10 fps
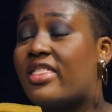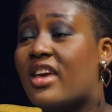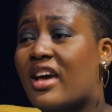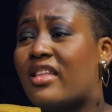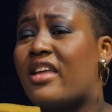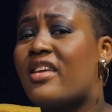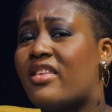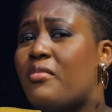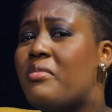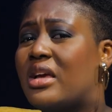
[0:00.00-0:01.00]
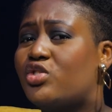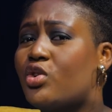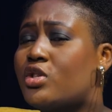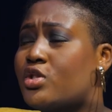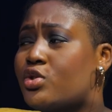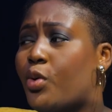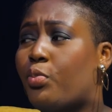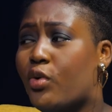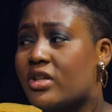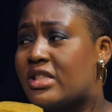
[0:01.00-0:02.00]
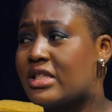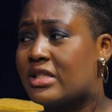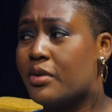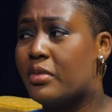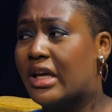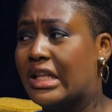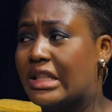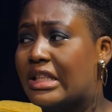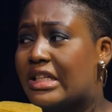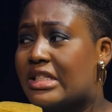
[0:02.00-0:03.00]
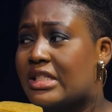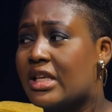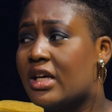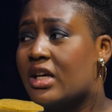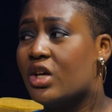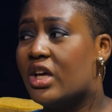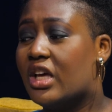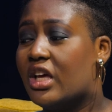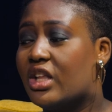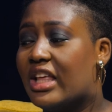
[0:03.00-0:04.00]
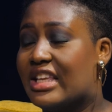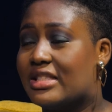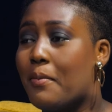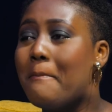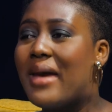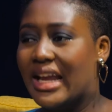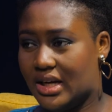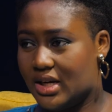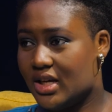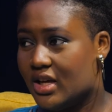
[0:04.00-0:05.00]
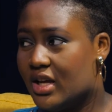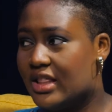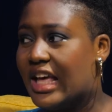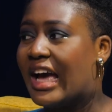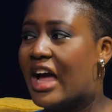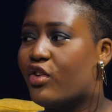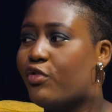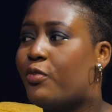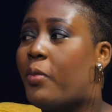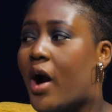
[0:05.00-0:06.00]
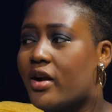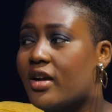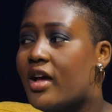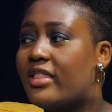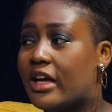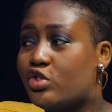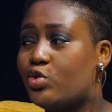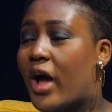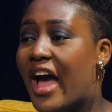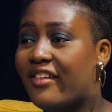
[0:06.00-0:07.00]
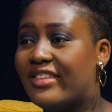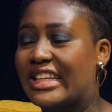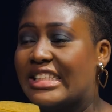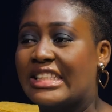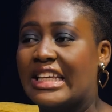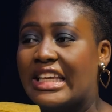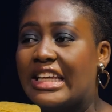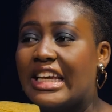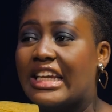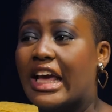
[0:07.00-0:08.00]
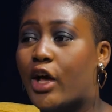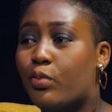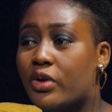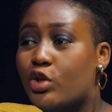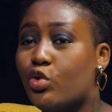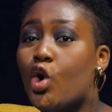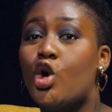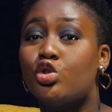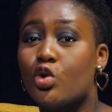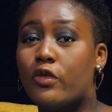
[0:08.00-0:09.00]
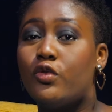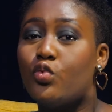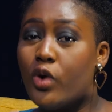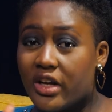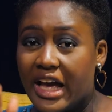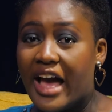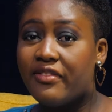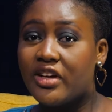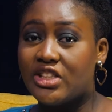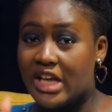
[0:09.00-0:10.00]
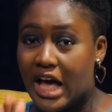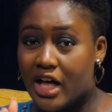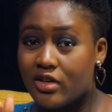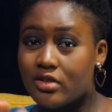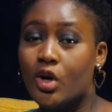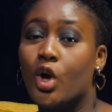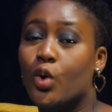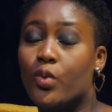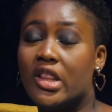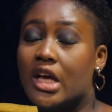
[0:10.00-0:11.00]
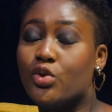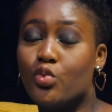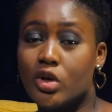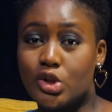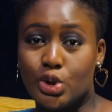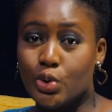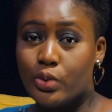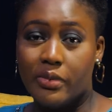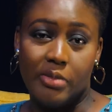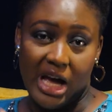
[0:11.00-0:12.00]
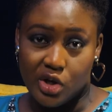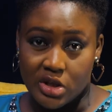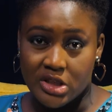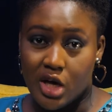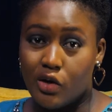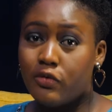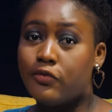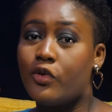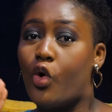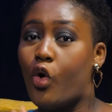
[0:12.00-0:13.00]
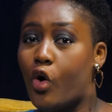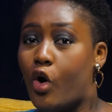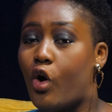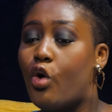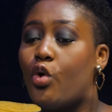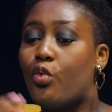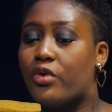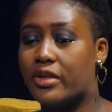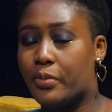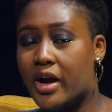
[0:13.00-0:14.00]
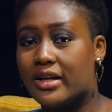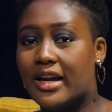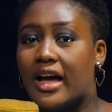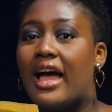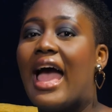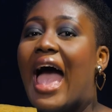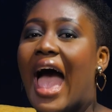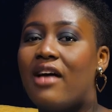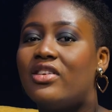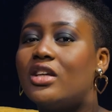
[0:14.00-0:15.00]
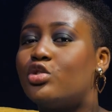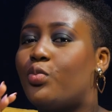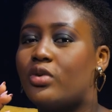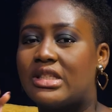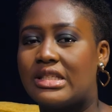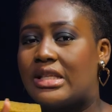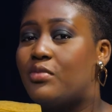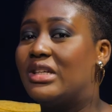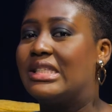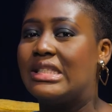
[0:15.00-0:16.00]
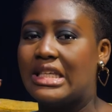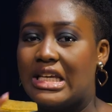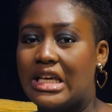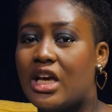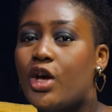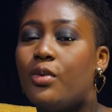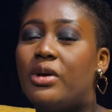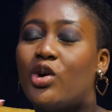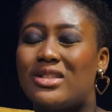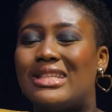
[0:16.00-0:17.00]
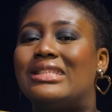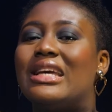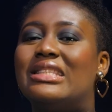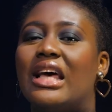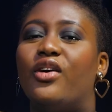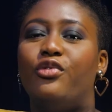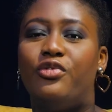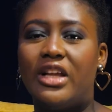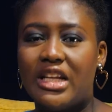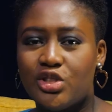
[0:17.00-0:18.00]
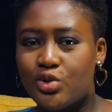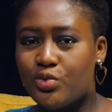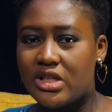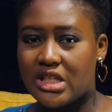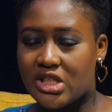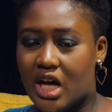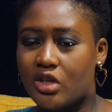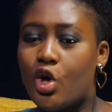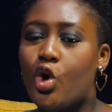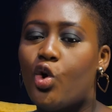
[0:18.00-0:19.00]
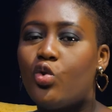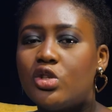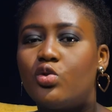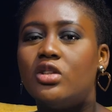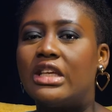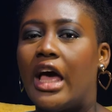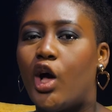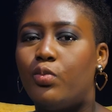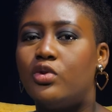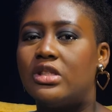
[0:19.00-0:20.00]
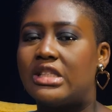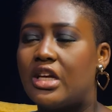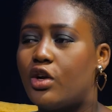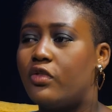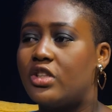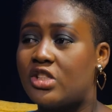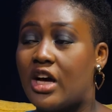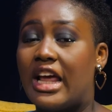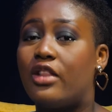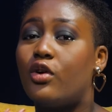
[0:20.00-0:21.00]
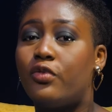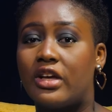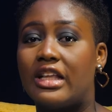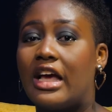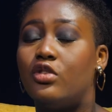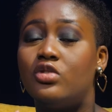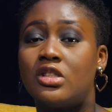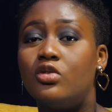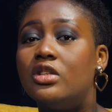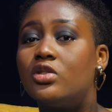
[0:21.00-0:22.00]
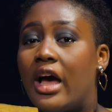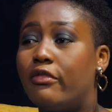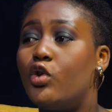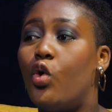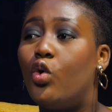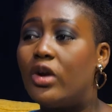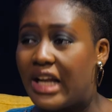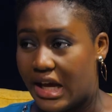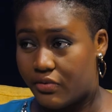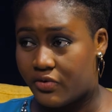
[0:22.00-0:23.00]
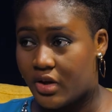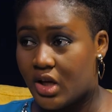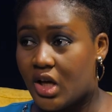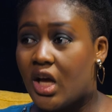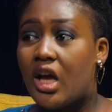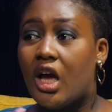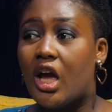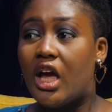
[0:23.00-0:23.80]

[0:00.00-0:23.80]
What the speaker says: I think another major support system in this, It's men. The kind of partner that mm-hmm. you have is key mm-hmm. in helping you. So if you want to have a child, whether you want to do it by yourself or with a partner, having a support system is key, because it takes a village to raise a child. Mm-hmm. Who is going to help you to take care of this child? And don't forget that you still need to have your own life. Mm-hmm.